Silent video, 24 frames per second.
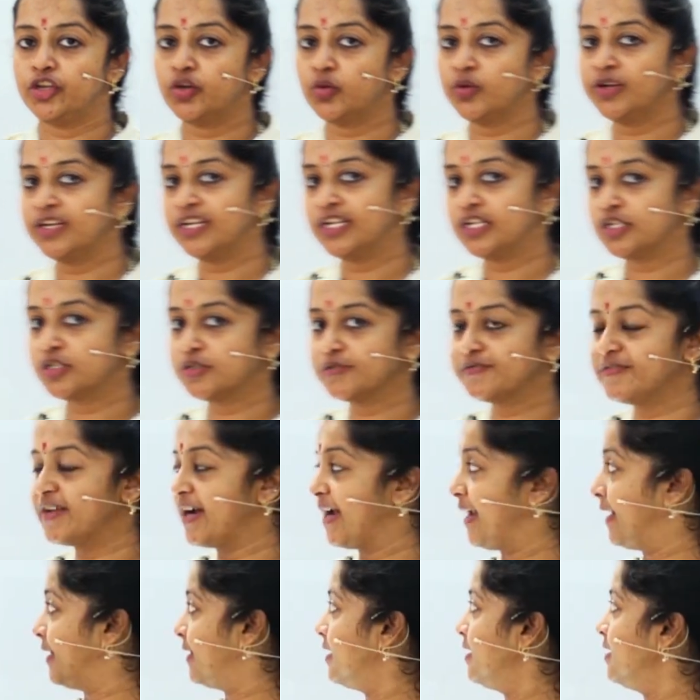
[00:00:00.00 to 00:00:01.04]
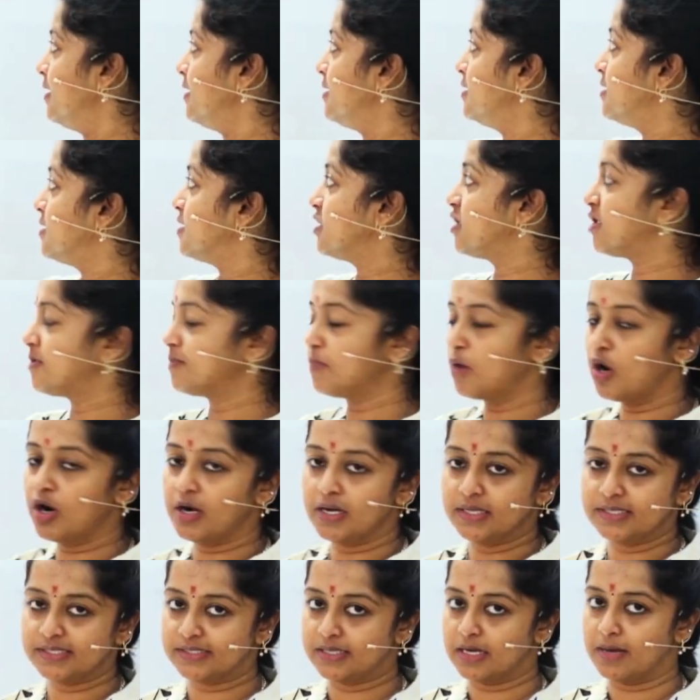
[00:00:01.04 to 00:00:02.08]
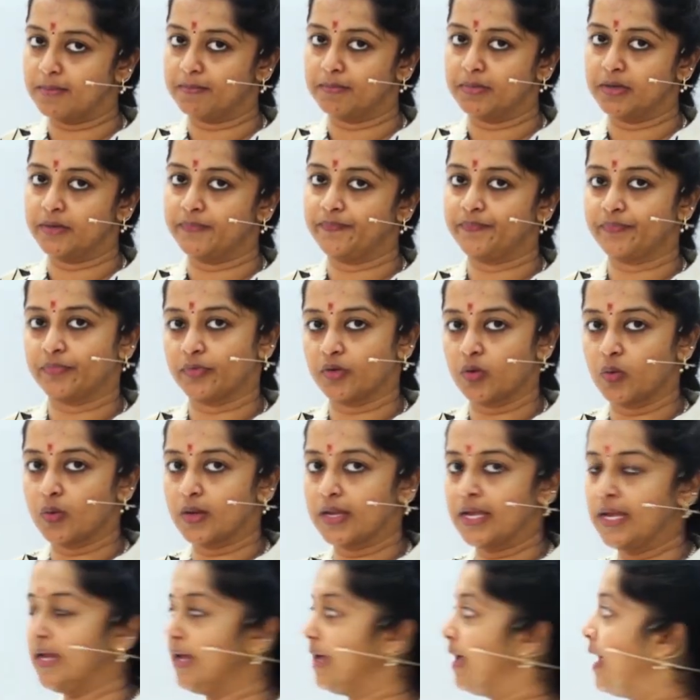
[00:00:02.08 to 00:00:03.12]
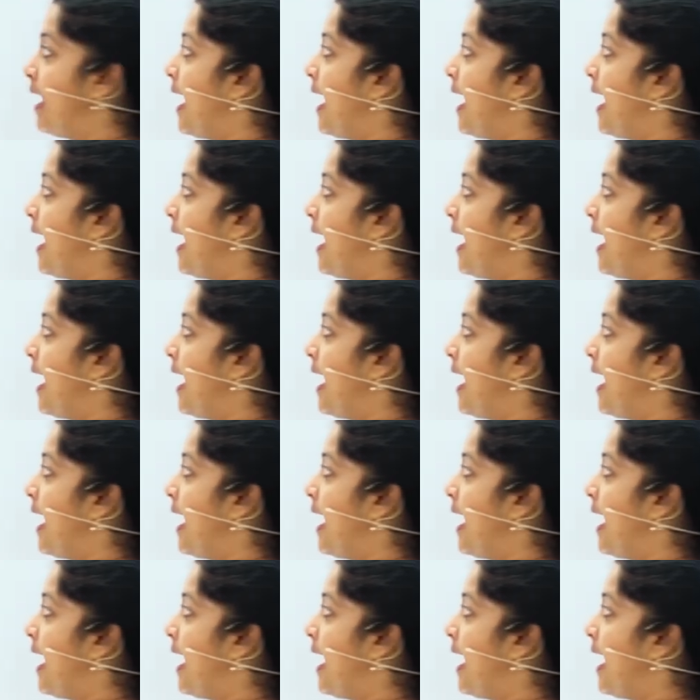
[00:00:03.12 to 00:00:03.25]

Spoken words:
you need to find the smallest number, okay?